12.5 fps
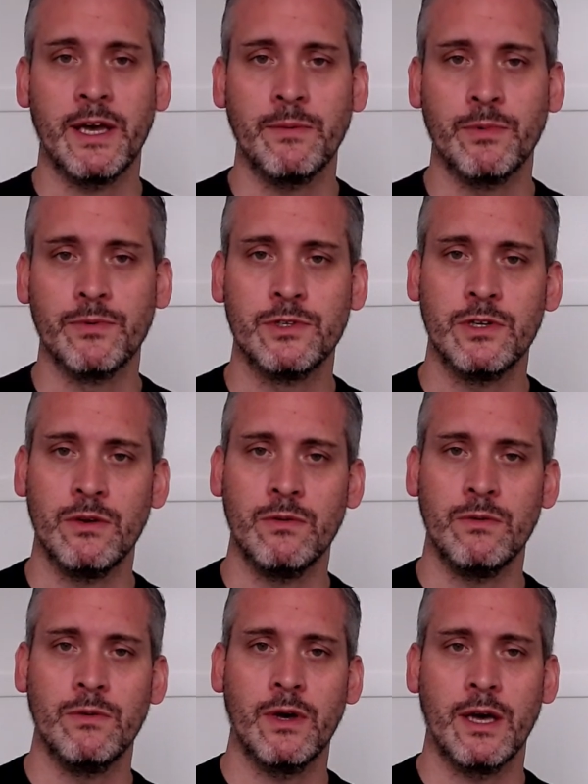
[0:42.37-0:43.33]
able
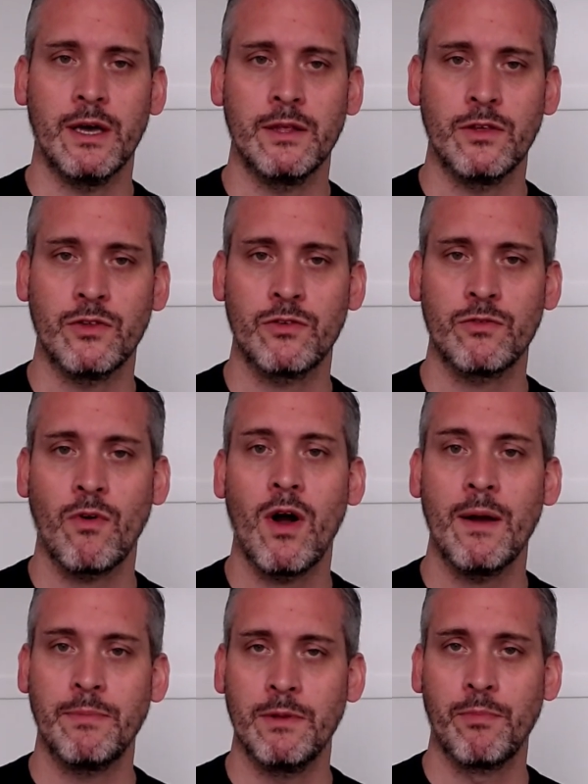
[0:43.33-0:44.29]
to
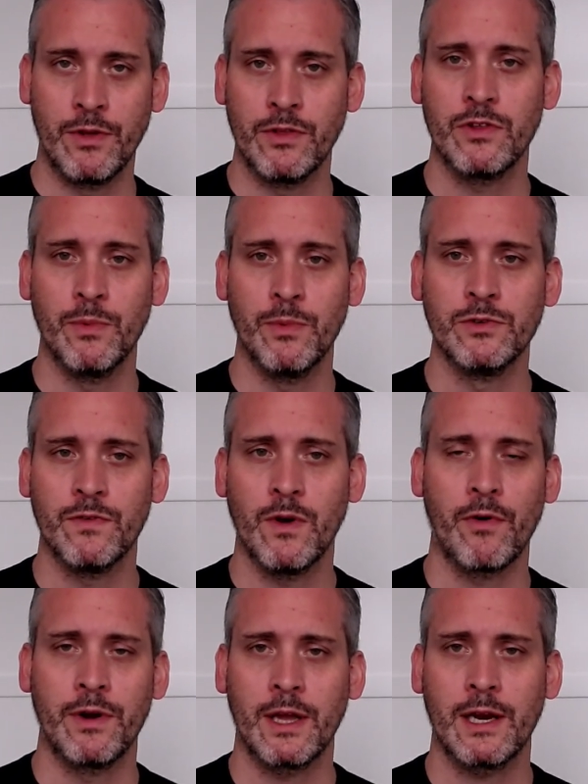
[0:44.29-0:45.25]
describe the principles of
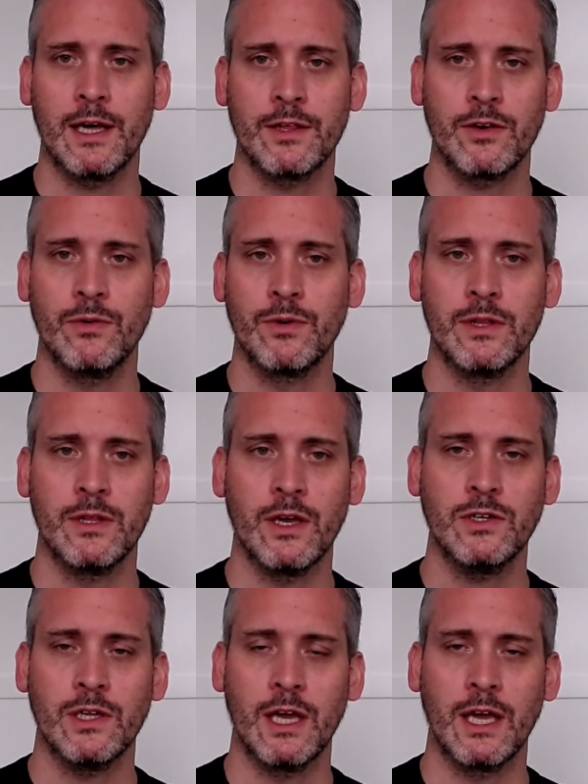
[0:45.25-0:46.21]
operant and classical
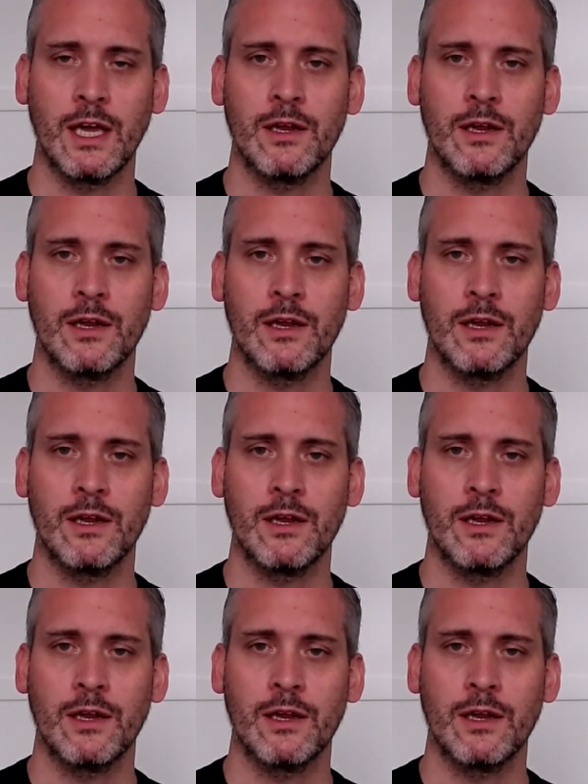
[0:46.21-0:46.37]
conditioning,